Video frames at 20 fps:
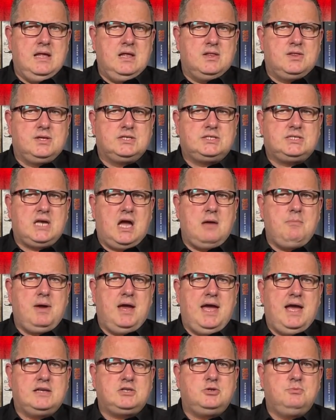The Cyber
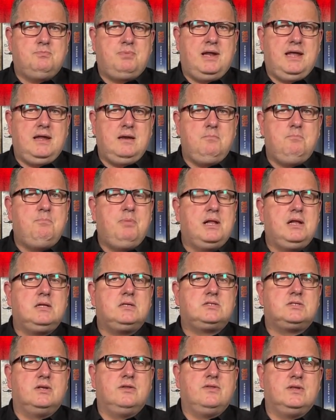Action Plan
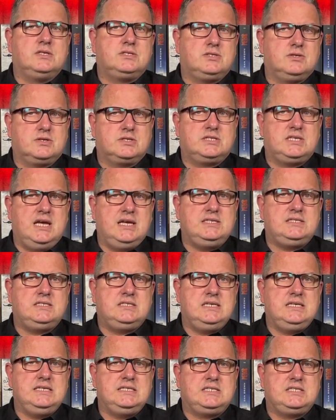builds on this success,
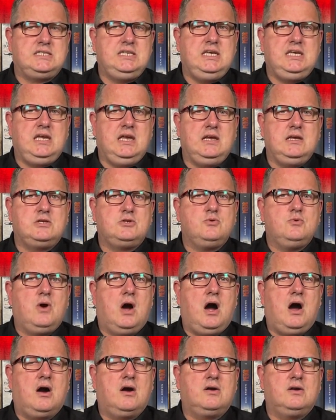seeking to
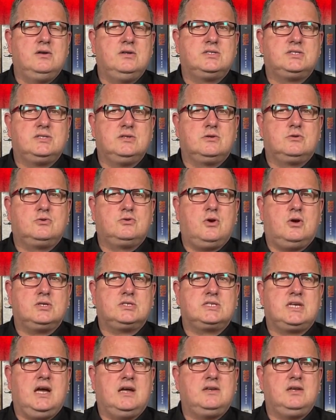harness the
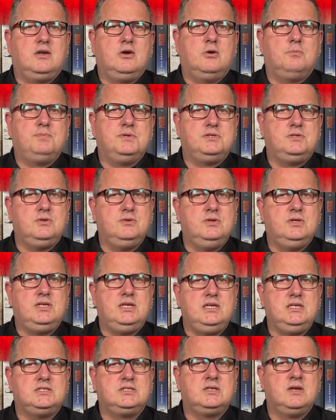cross-cutting
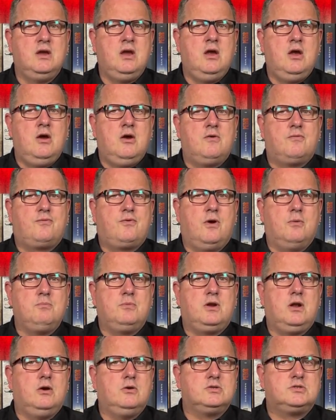opportunities from
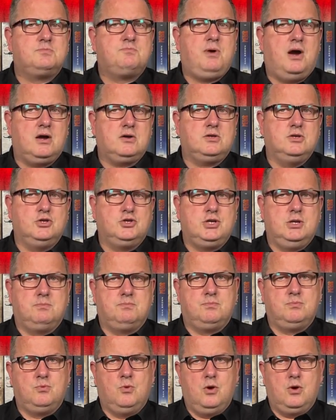close
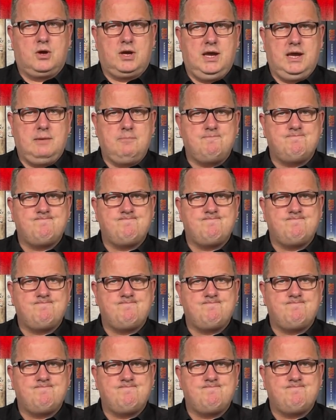partnership working.